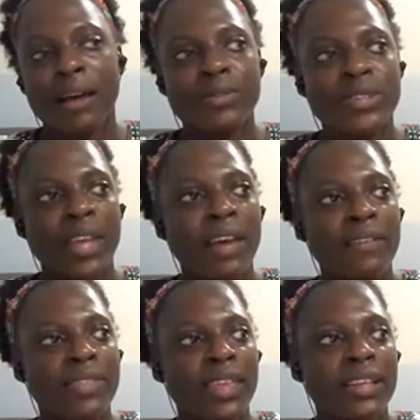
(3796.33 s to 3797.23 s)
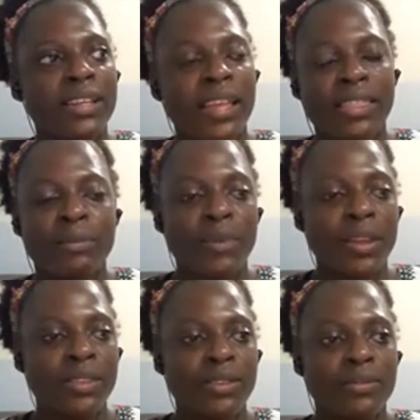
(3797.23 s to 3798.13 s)
To have that length and
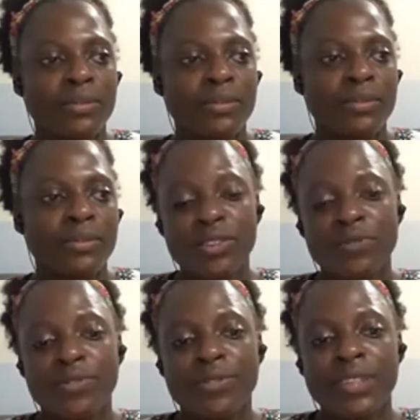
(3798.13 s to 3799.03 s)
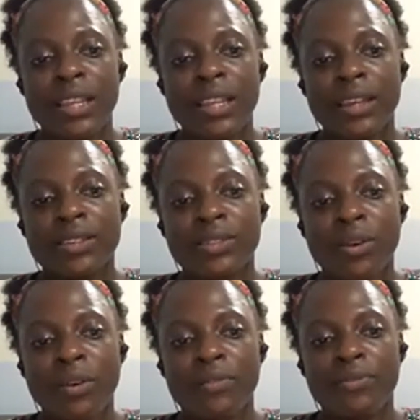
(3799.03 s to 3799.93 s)
breadth of like 10 to 15 years
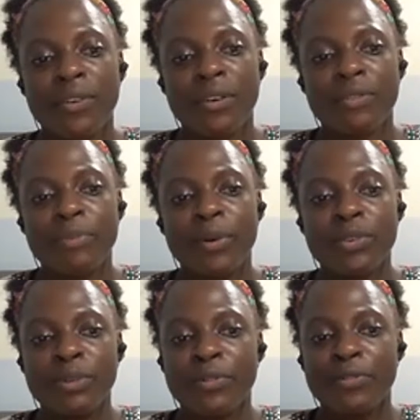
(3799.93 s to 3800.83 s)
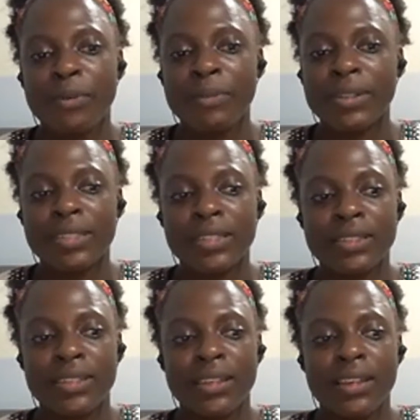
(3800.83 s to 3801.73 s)
of poetry
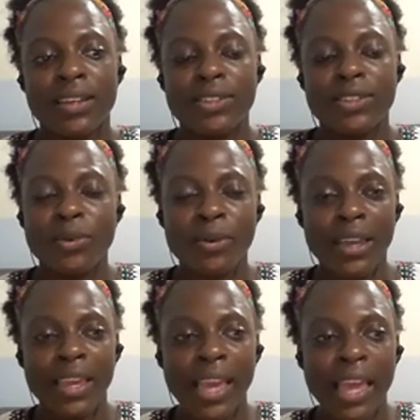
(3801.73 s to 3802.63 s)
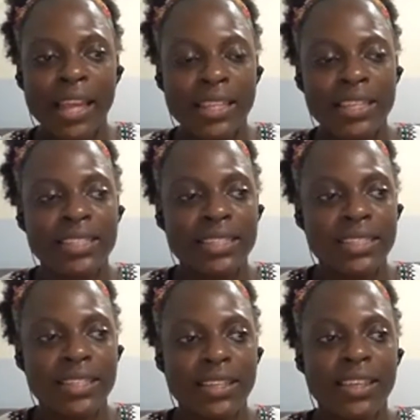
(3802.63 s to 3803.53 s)
performances. So in
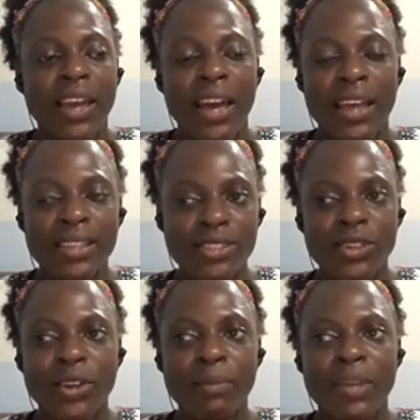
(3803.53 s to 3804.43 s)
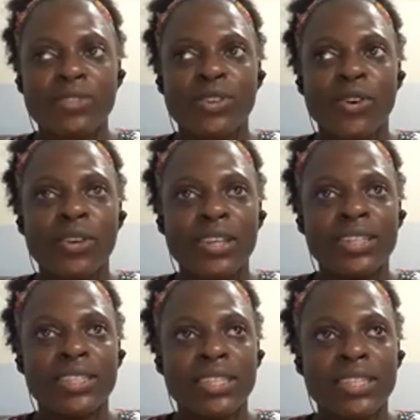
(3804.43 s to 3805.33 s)
this documentary, you only
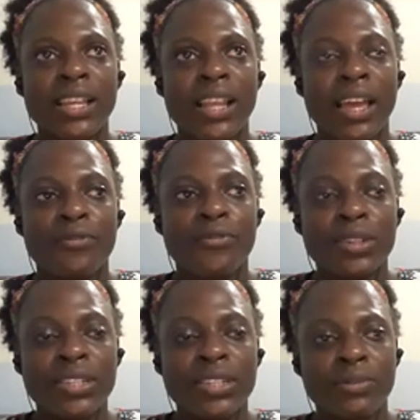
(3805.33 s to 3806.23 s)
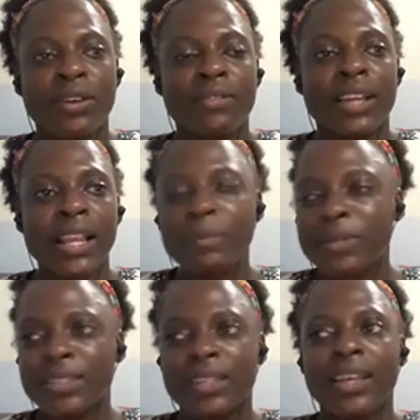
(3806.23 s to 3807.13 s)
see like 43 of the
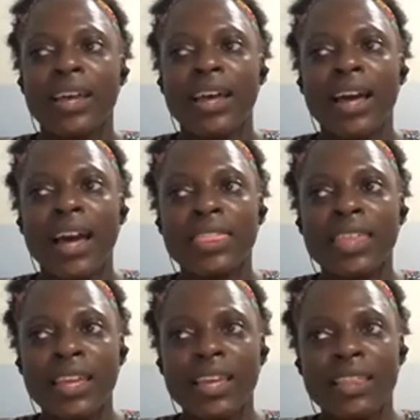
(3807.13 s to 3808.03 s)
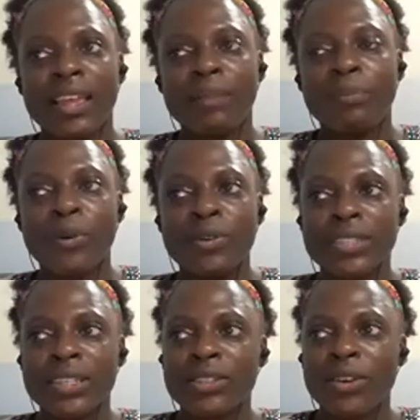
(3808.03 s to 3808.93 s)
clips. I think in that
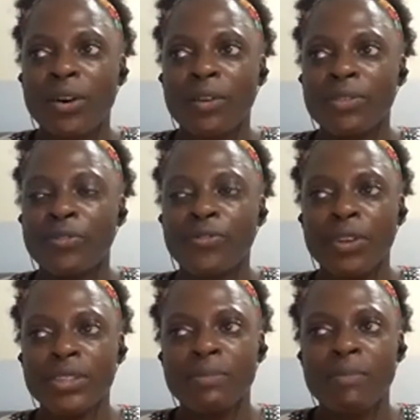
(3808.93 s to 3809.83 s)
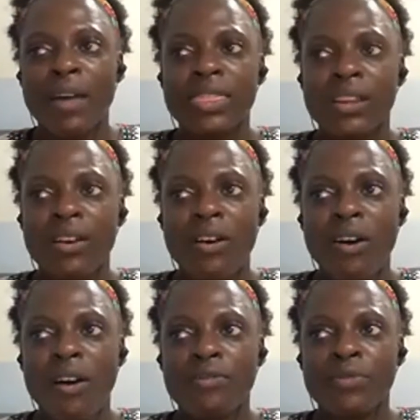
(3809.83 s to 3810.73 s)
process of the first month and a
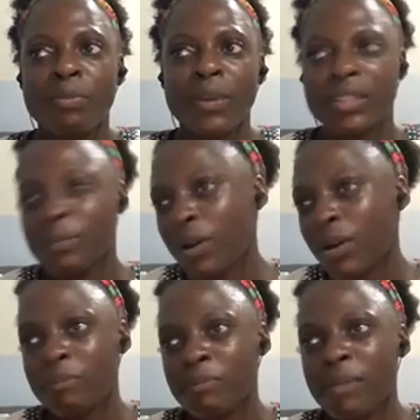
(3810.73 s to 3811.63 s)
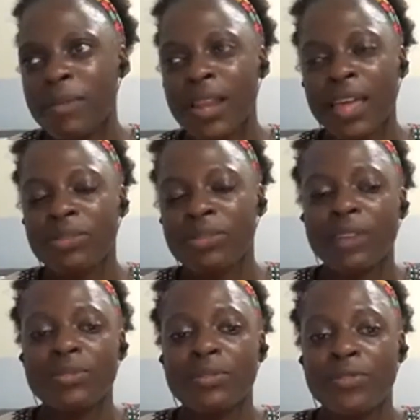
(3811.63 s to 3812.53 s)
half, we picked about maybe like
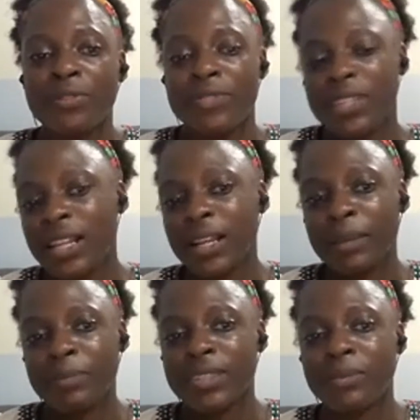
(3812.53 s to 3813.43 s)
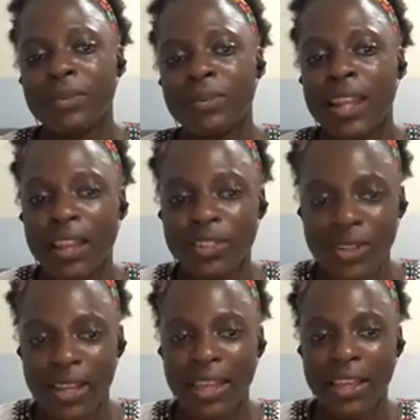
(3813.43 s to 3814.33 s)
350 clips that we then had
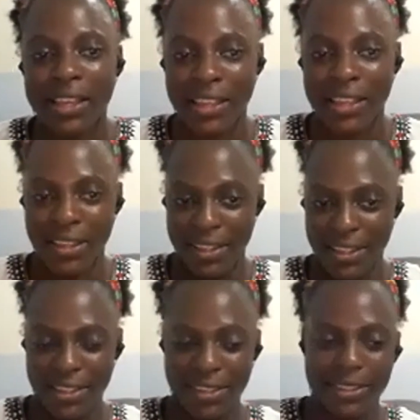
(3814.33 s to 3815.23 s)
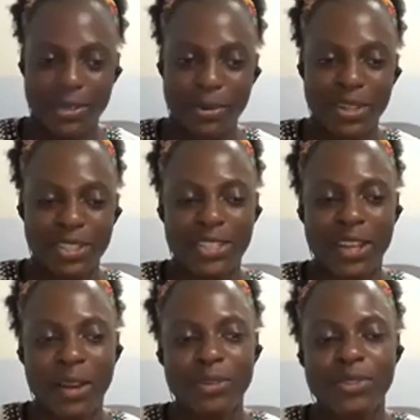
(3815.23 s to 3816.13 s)
to like squash
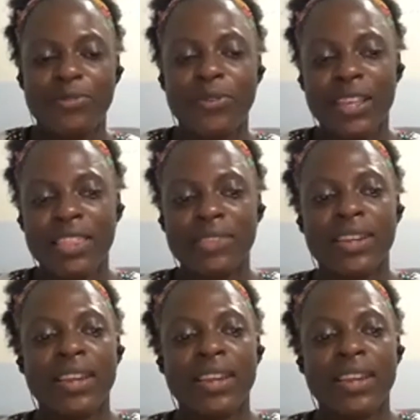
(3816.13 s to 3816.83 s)
down to 43.